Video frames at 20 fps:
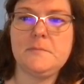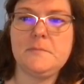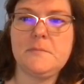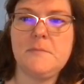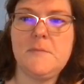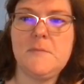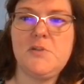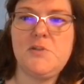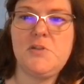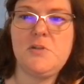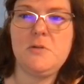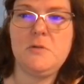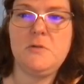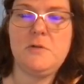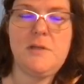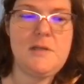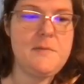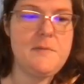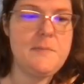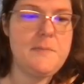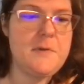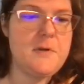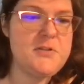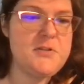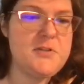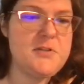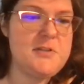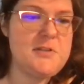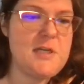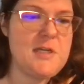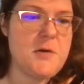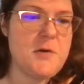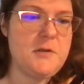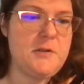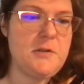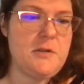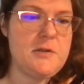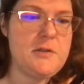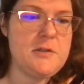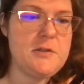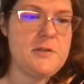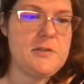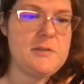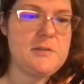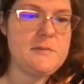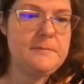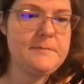This you don't need the bullets. Let's see how it looks.